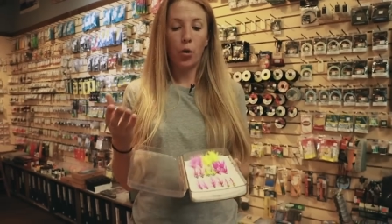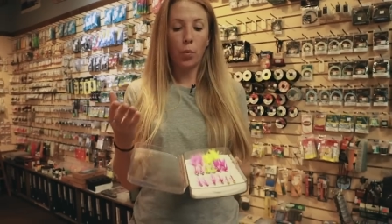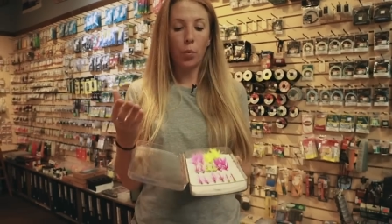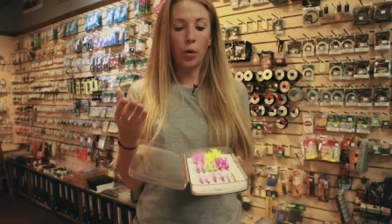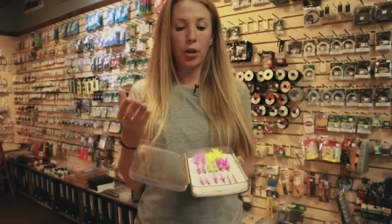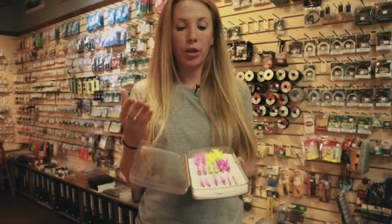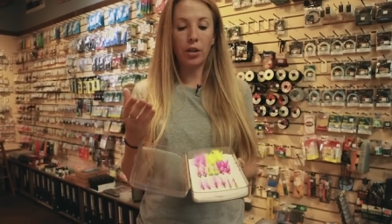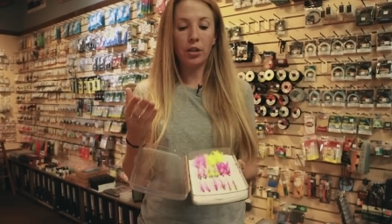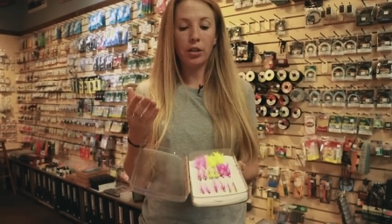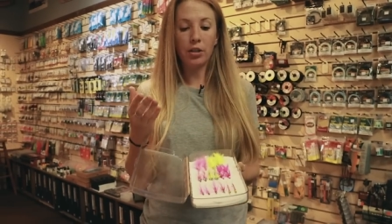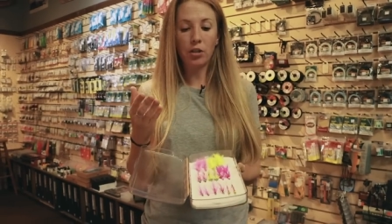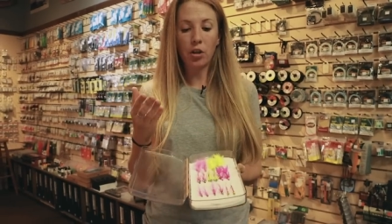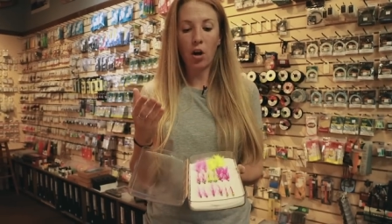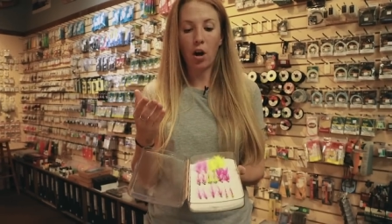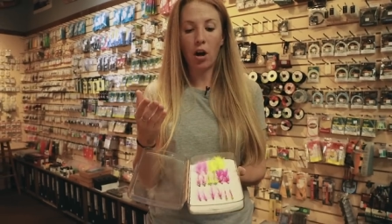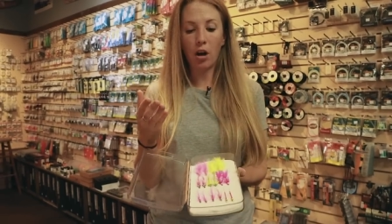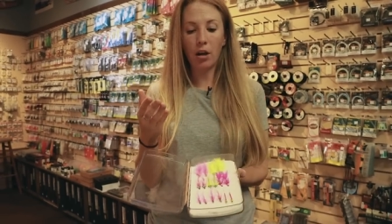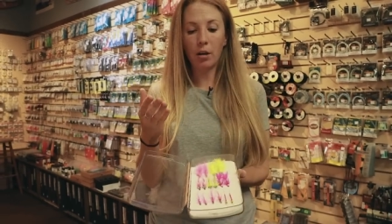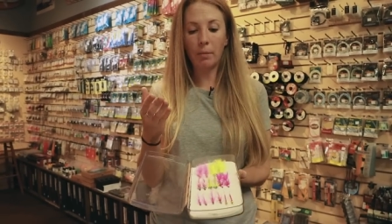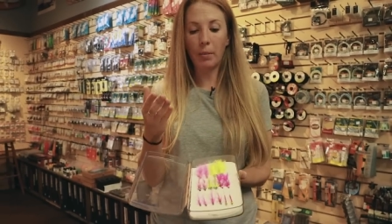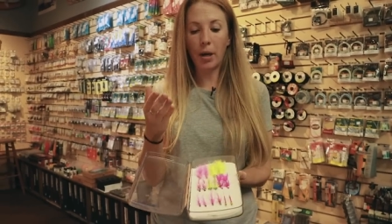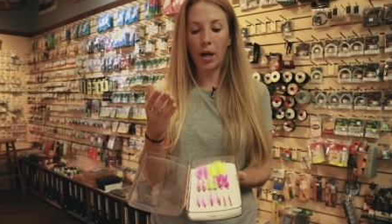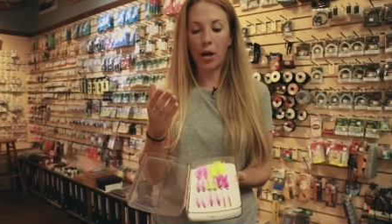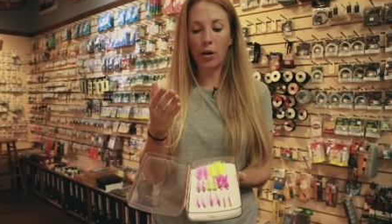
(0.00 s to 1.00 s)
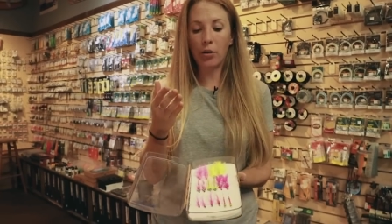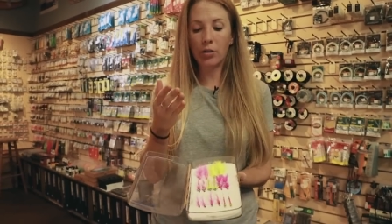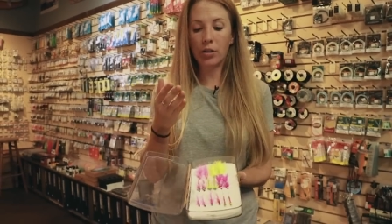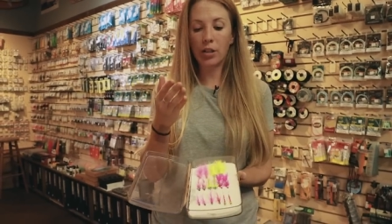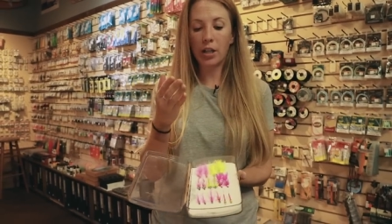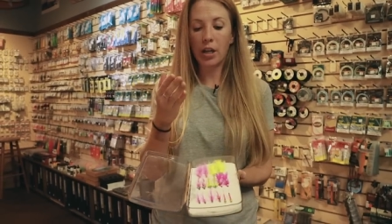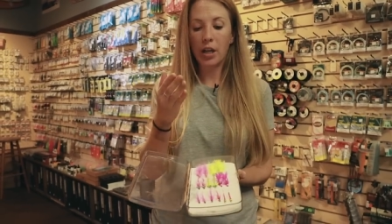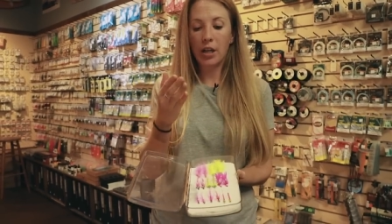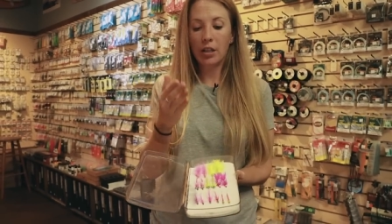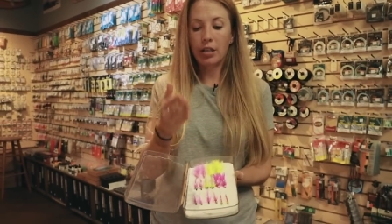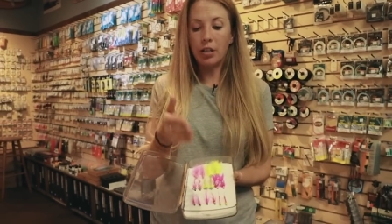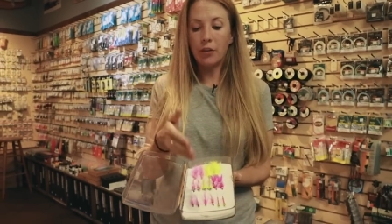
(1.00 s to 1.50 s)
we're going to talk
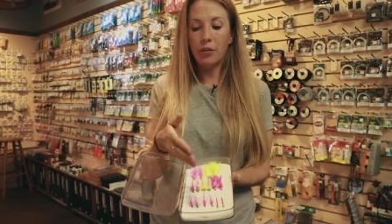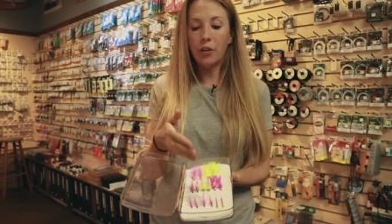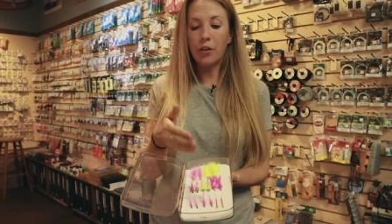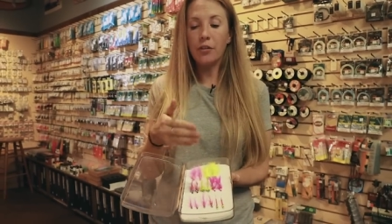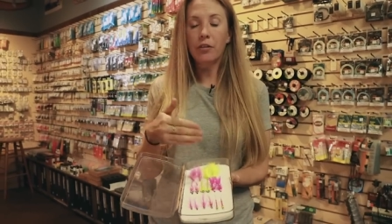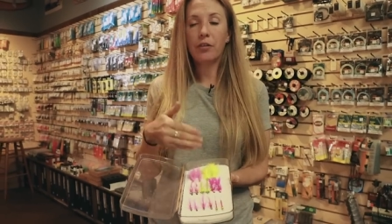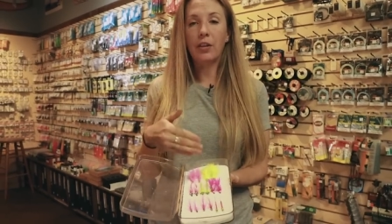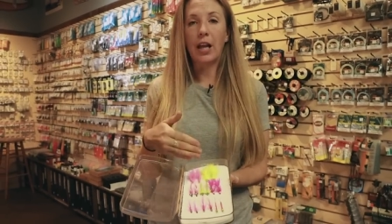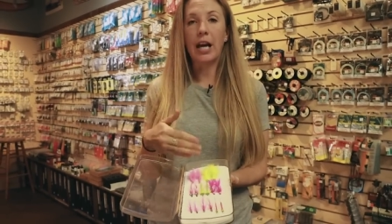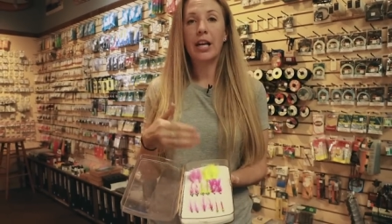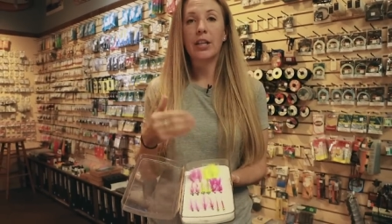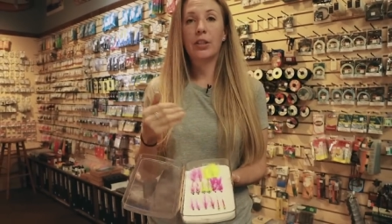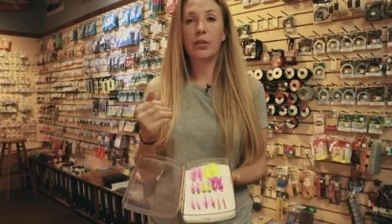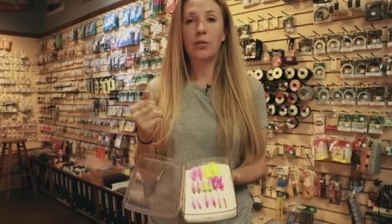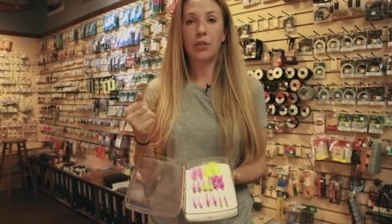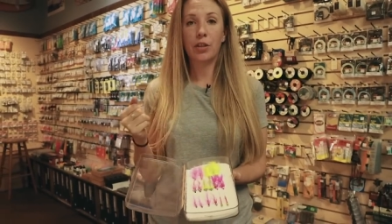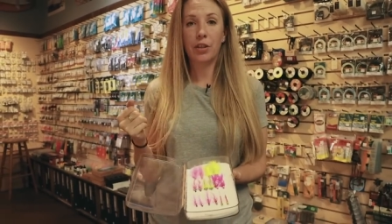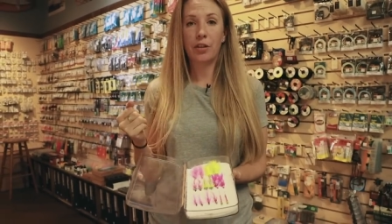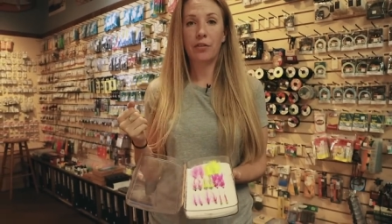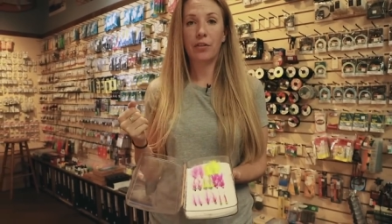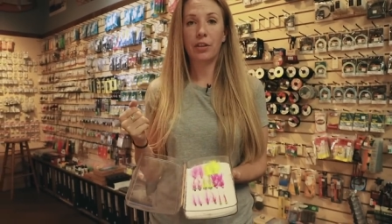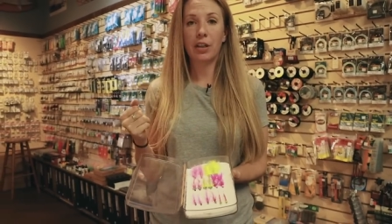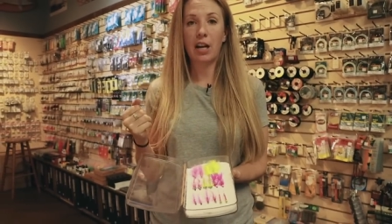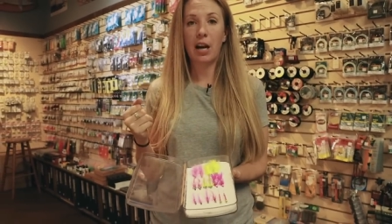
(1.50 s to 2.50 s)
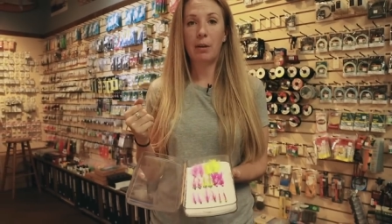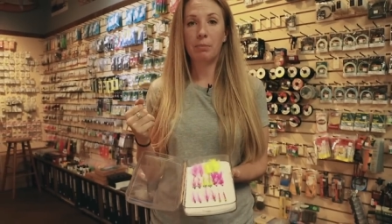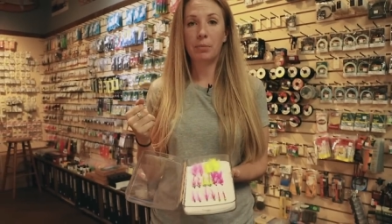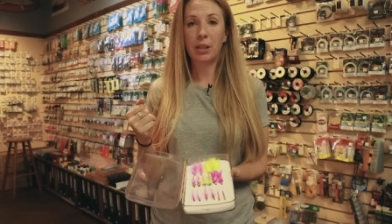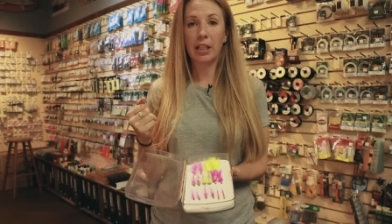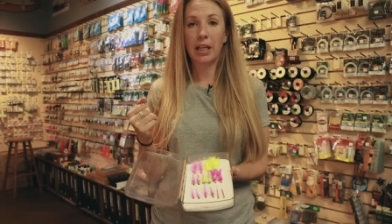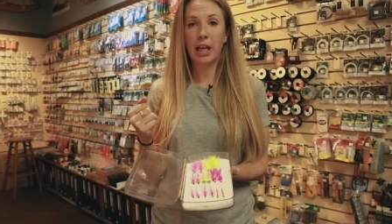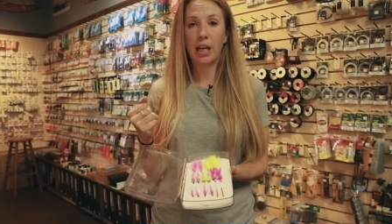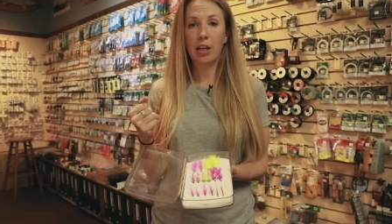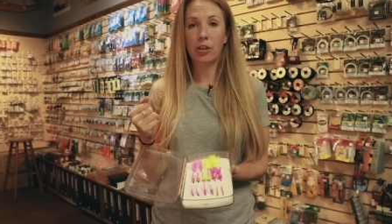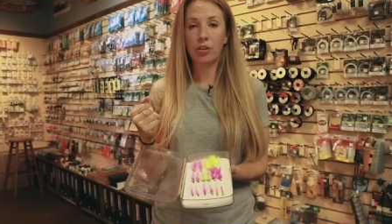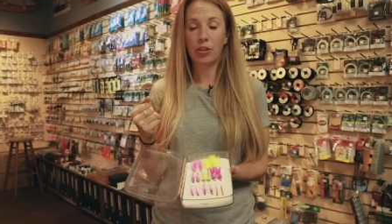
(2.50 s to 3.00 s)
about different flies for different
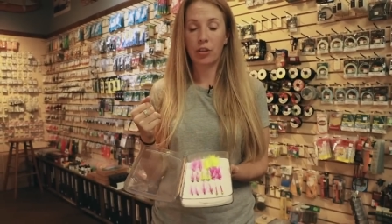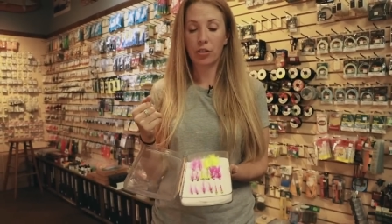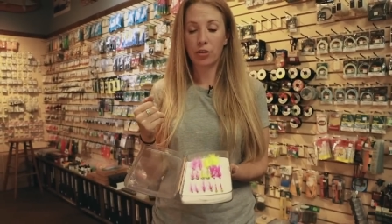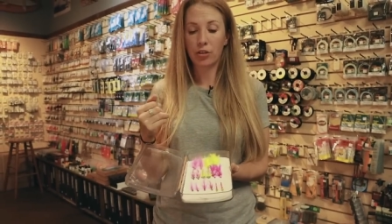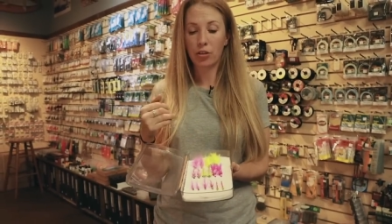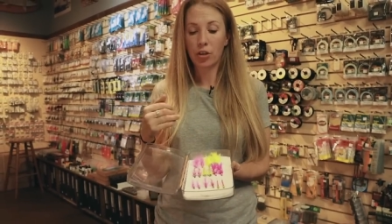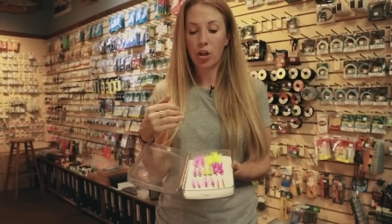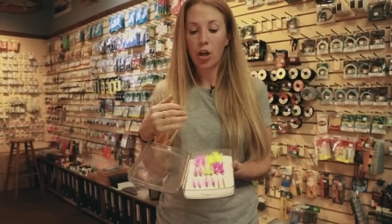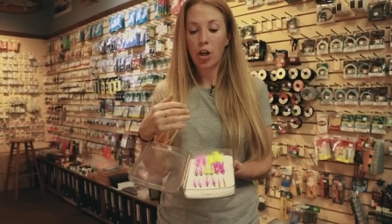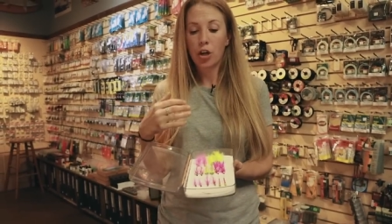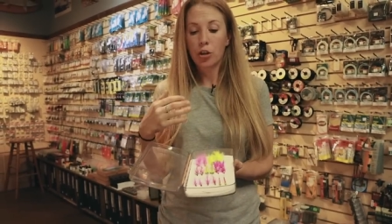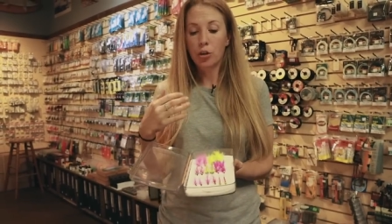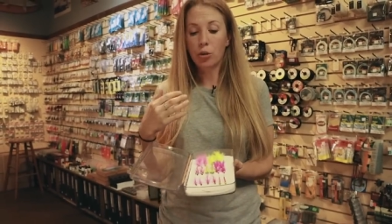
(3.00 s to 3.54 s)
applications.